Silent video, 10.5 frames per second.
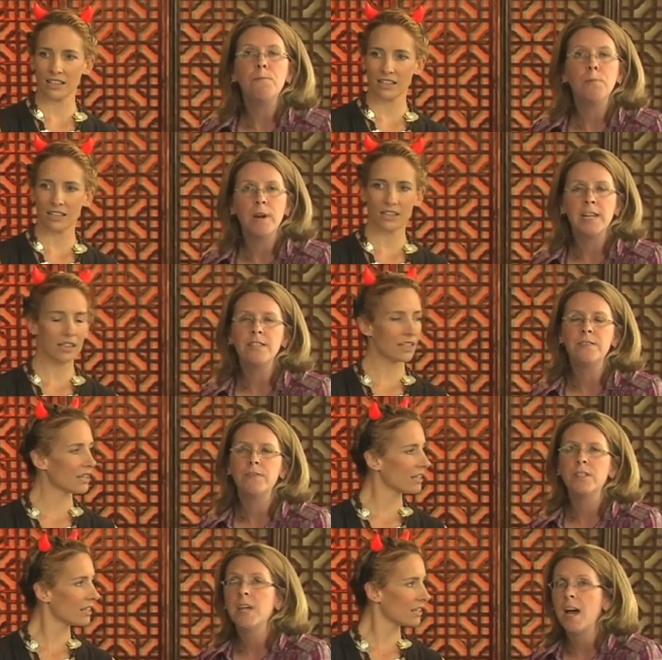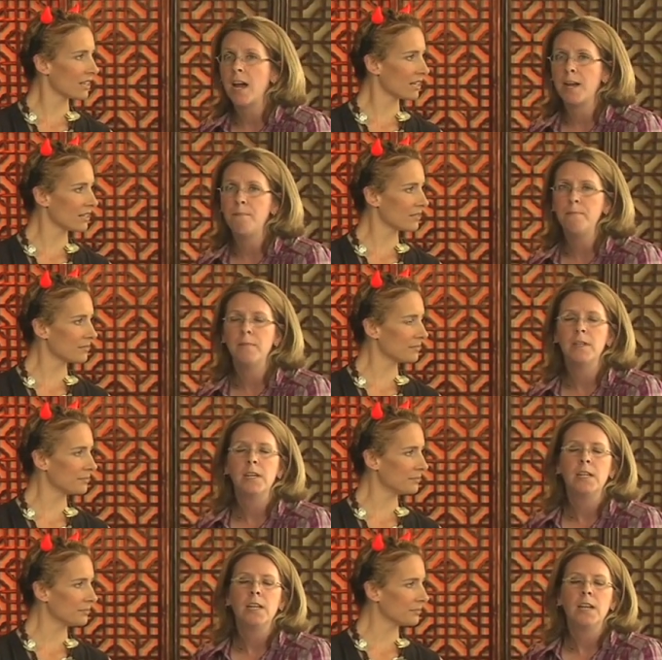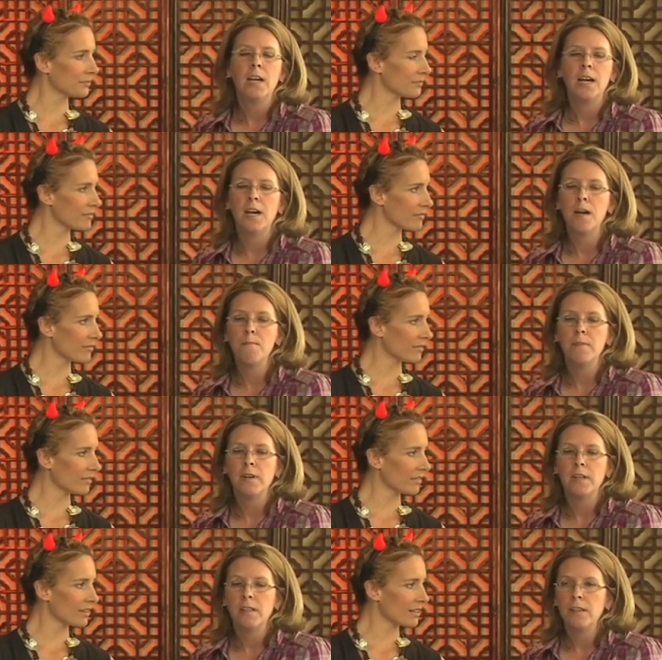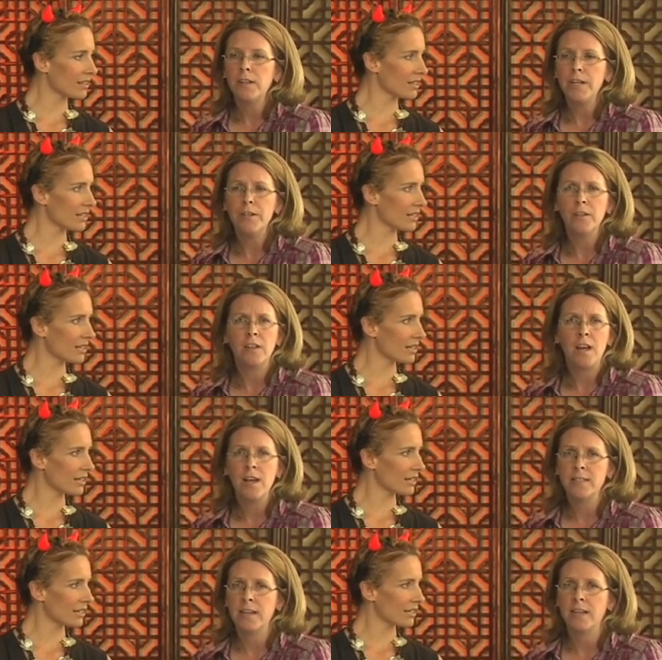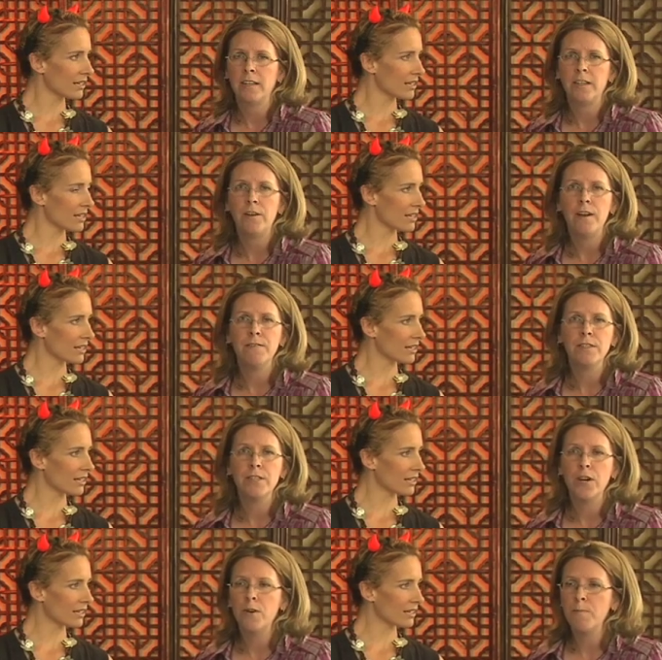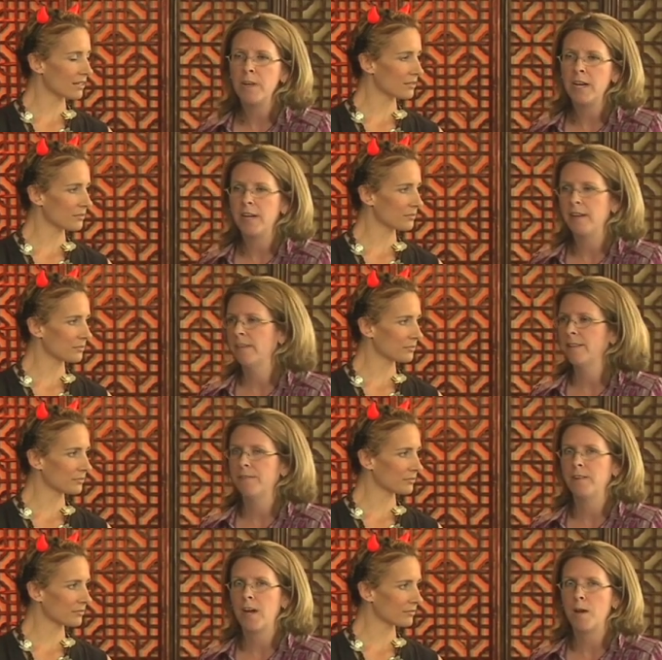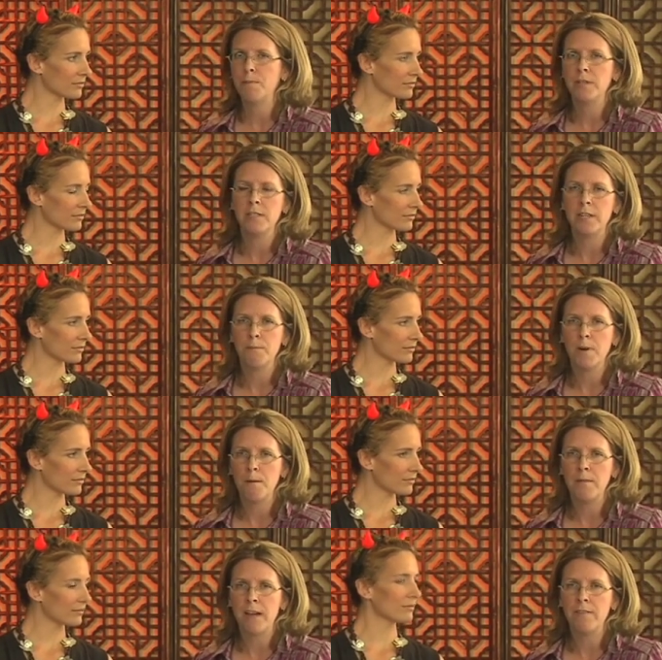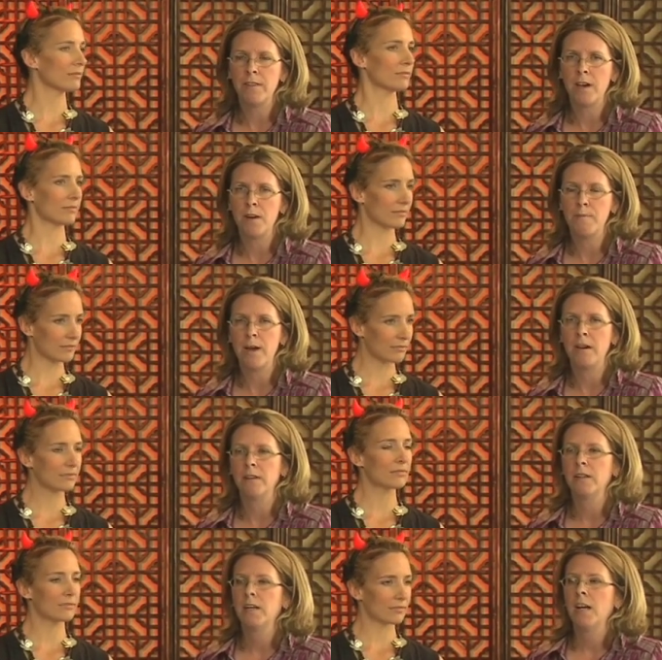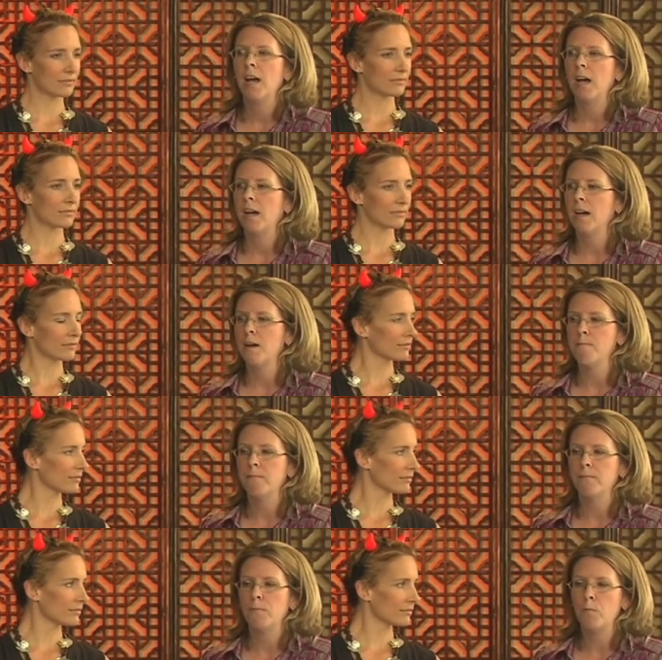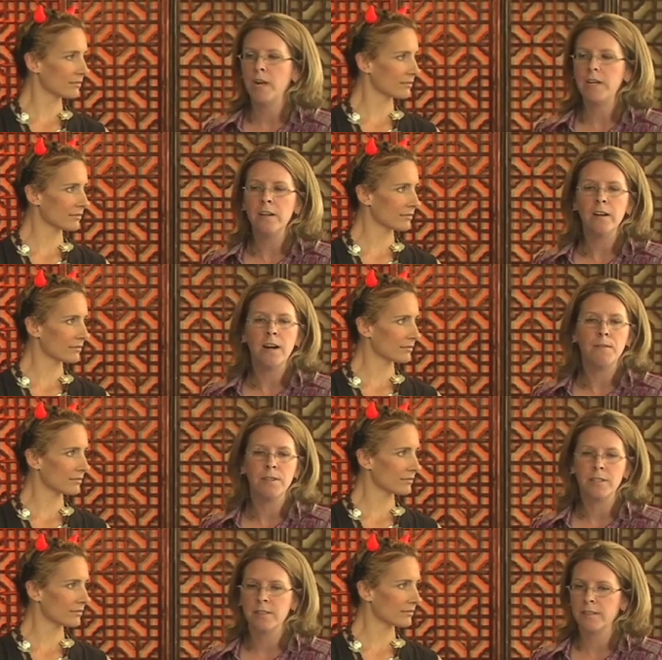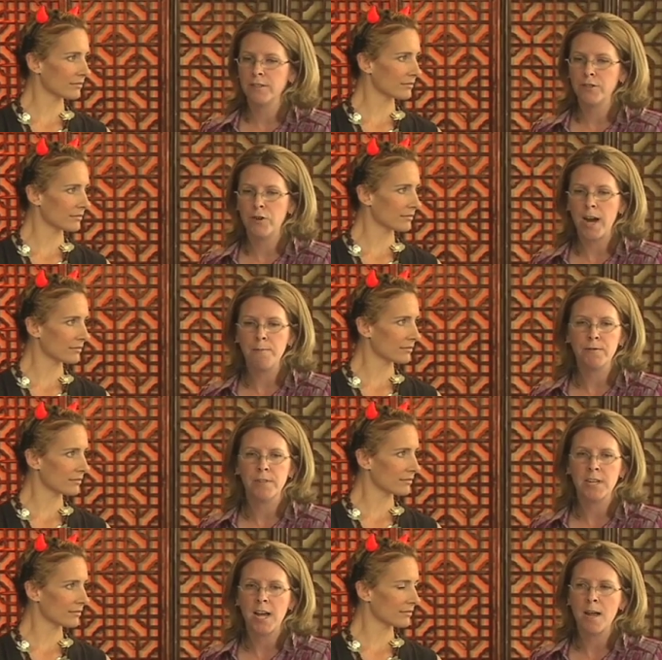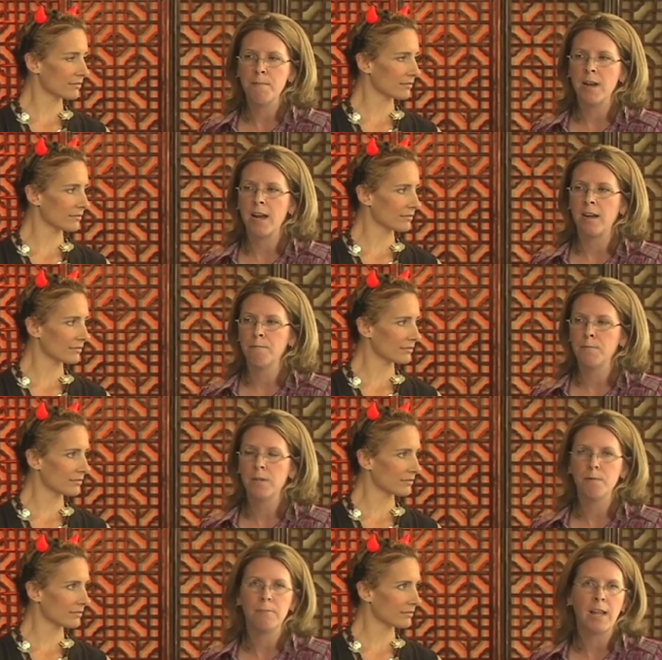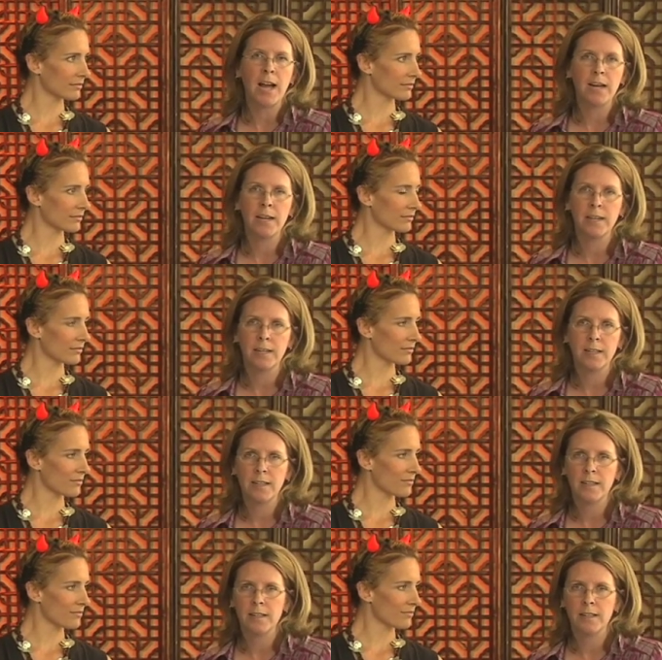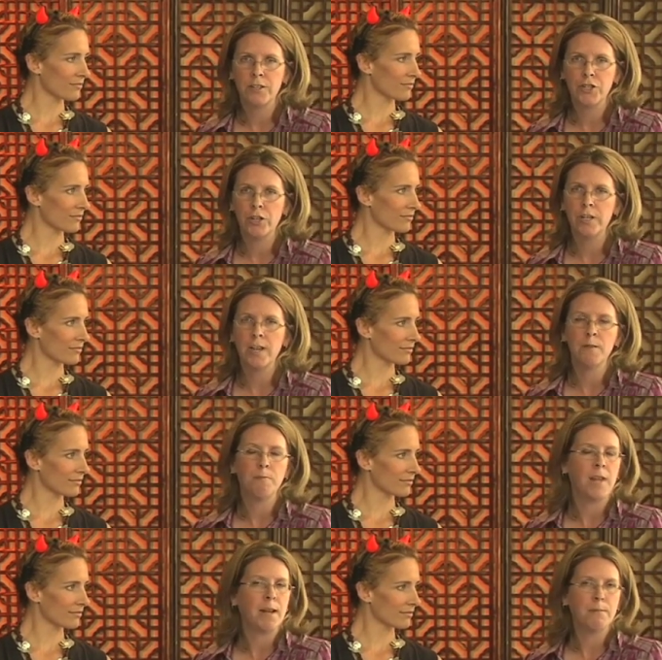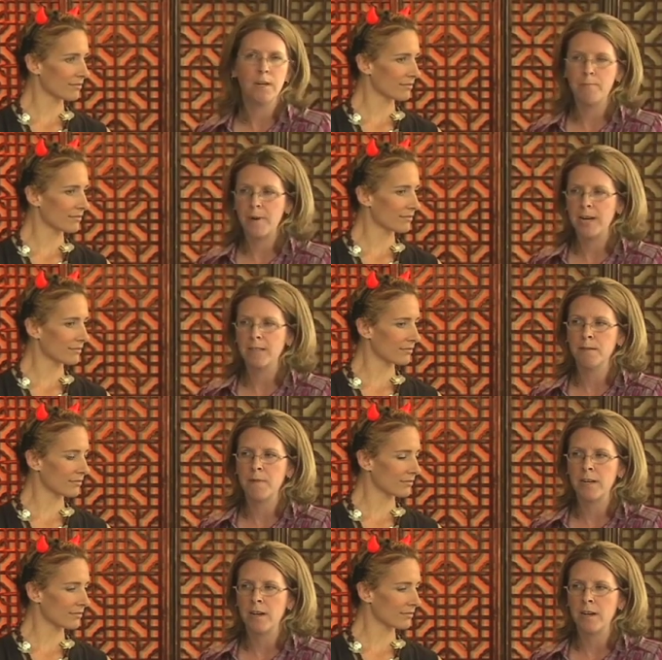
Speaker 1: pressed for time, mm -hmm. um, look in your closet. You have so many different options that you probably haven't thought about. Um, one year I was strapped for time and I put a black shirt and a black pair of pants on my